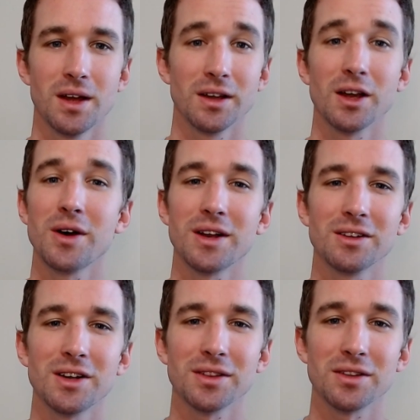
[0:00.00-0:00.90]
Go ahead and
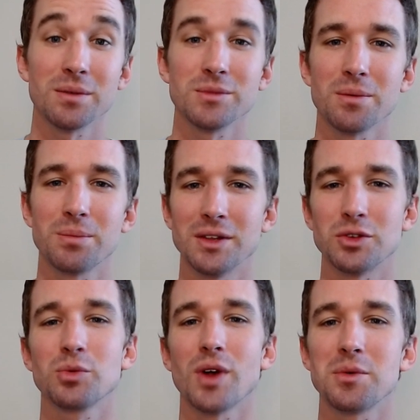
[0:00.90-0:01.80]
click the thumbs up and
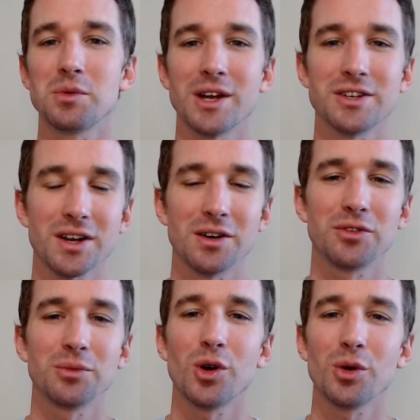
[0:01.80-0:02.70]
subscribe to my channel
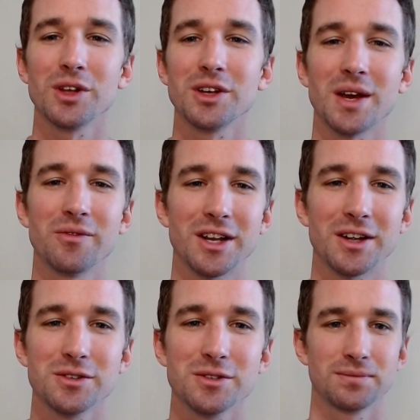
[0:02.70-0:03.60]
for more Wheel of Time
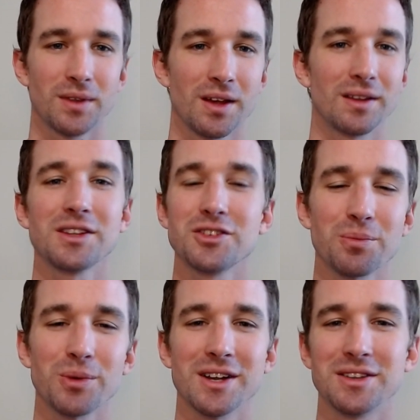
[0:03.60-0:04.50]
videos. Let's
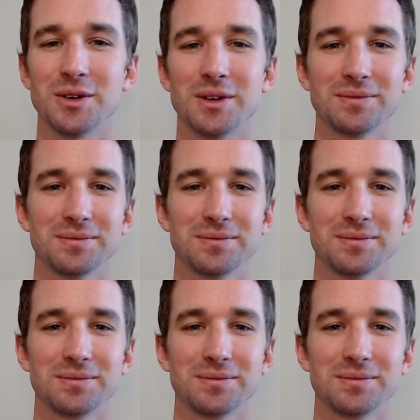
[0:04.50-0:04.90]
jump right into it.